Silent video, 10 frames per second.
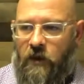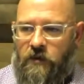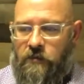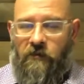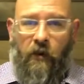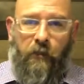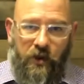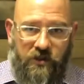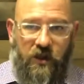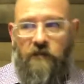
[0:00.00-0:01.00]
some of our
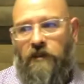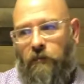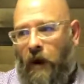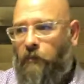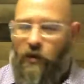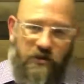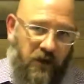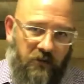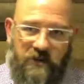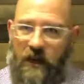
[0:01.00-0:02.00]
bookshelves, like my
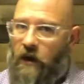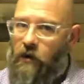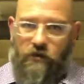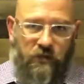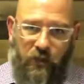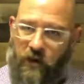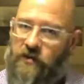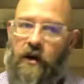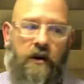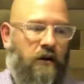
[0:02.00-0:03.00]
bookshelf has got hundreds of books
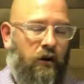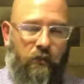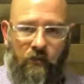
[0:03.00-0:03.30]
on it.